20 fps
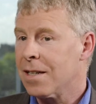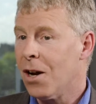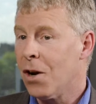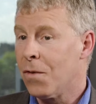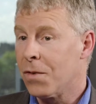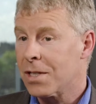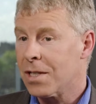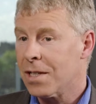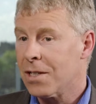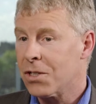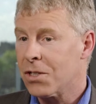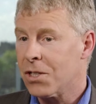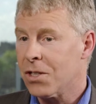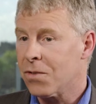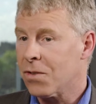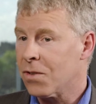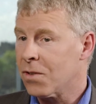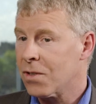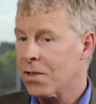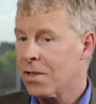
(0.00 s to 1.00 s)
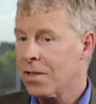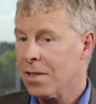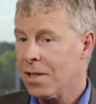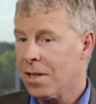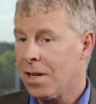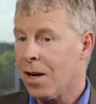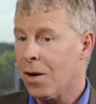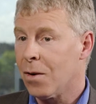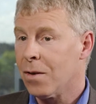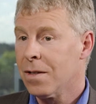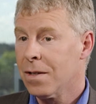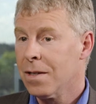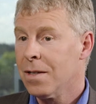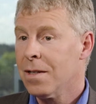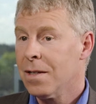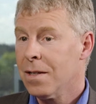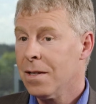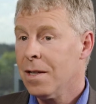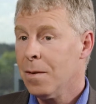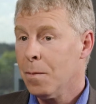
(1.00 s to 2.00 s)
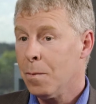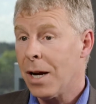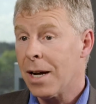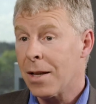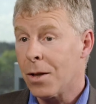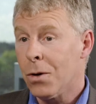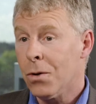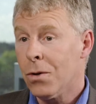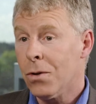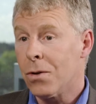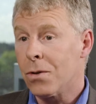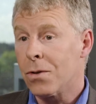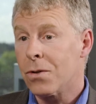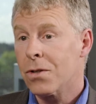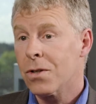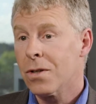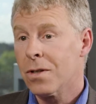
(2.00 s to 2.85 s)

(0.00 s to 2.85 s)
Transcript: overseas students, by the hordes.